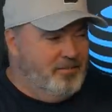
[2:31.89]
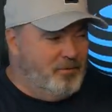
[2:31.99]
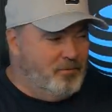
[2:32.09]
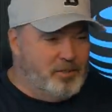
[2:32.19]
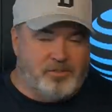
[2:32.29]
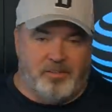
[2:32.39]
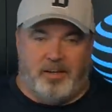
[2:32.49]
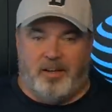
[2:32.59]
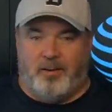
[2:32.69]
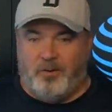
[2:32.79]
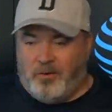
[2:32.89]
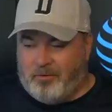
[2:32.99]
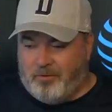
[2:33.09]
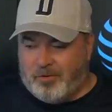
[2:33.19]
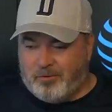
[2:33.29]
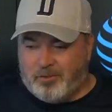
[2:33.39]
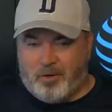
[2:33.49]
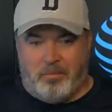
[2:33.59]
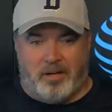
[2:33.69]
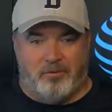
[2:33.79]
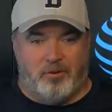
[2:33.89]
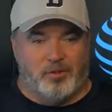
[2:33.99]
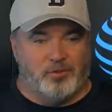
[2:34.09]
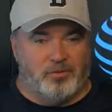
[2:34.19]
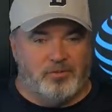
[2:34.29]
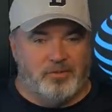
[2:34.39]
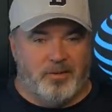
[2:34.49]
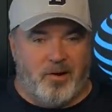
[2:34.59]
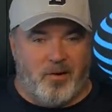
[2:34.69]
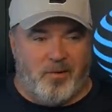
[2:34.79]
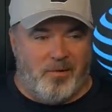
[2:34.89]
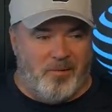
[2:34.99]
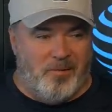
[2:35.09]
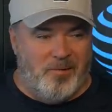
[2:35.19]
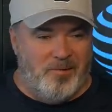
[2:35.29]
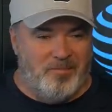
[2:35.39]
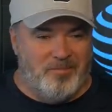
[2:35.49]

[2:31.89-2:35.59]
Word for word: Well, Rich, now, now I know why Rich wants to go back to virtual. Yeah.